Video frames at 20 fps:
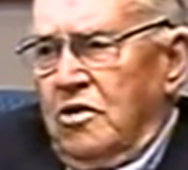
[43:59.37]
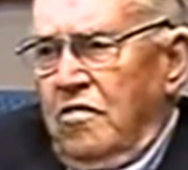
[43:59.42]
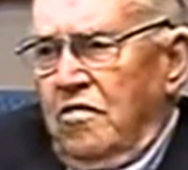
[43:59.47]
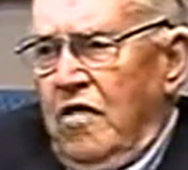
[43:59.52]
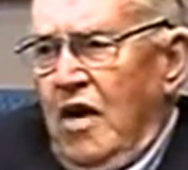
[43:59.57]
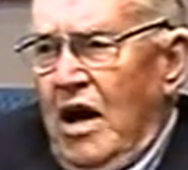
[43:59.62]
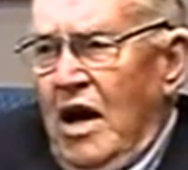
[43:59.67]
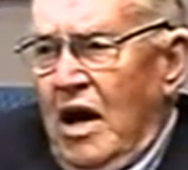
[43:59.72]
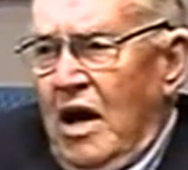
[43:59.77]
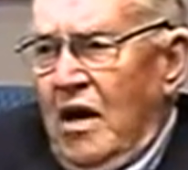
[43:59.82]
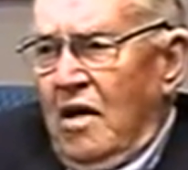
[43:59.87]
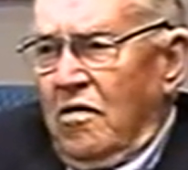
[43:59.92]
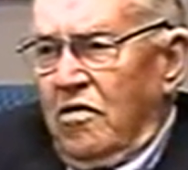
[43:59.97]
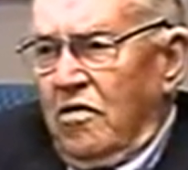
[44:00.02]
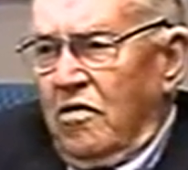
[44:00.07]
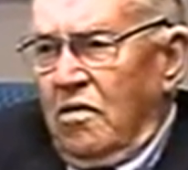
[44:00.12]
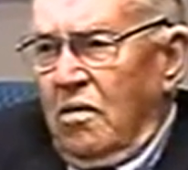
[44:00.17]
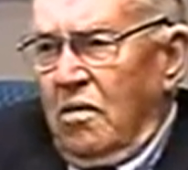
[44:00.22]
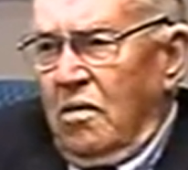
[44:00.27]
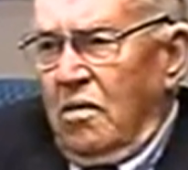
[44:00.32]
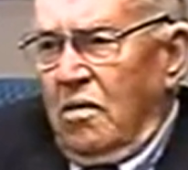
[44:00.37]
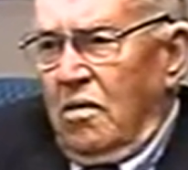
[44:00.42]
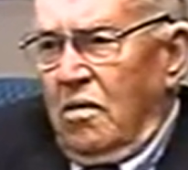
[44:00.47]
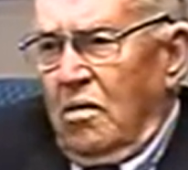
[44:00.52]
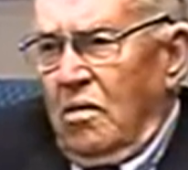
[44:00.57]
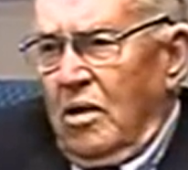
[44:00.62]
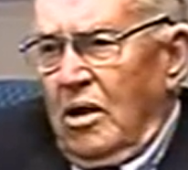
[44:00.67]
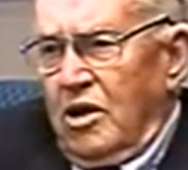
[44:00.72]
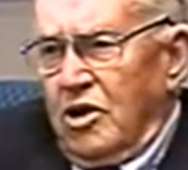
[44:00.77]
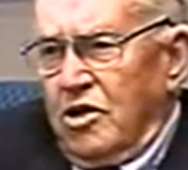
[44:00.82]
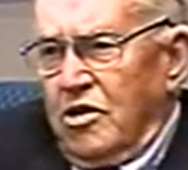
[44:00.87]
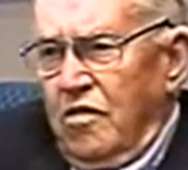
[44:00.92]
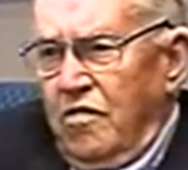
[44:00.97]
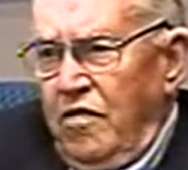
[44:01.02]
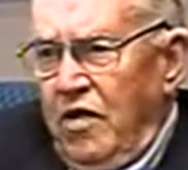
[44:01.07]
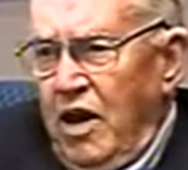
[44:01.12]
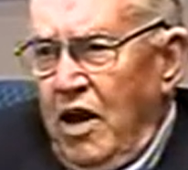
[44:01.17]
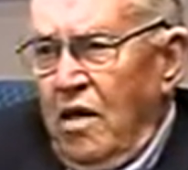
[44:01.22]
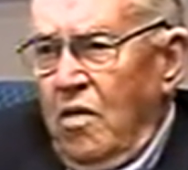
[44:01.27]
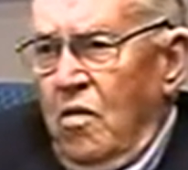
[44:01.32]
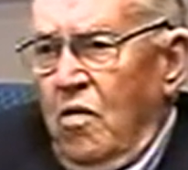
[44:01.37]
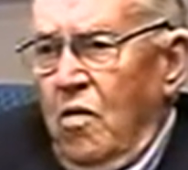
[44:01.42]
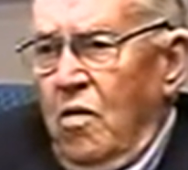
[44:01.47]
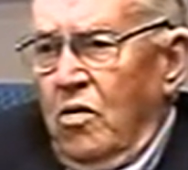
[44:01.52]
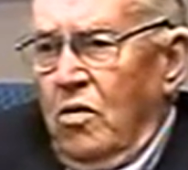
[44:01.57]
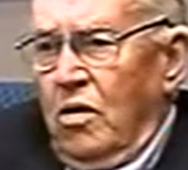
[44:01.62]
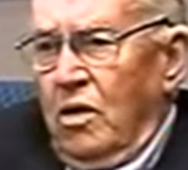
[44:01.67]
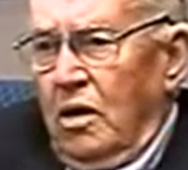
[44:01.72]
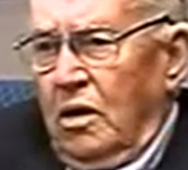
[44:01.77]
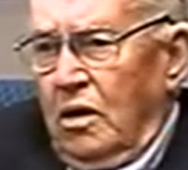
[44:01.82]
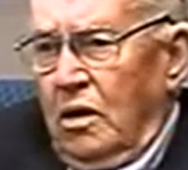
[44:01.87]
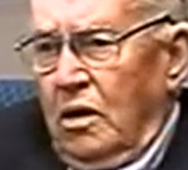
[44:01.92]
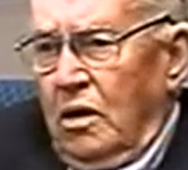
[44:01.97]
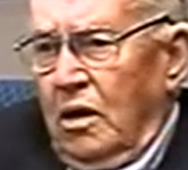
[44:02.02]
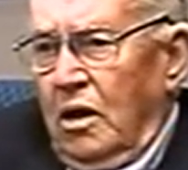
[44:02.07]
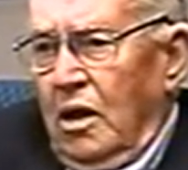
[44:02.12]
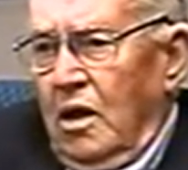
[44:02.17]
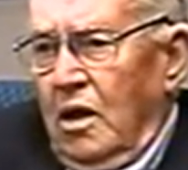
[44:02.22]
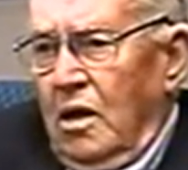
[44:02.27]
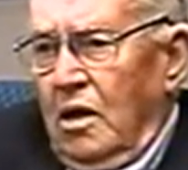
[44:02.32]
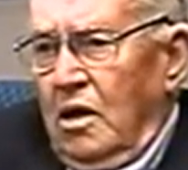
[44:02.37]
survived a severe wounding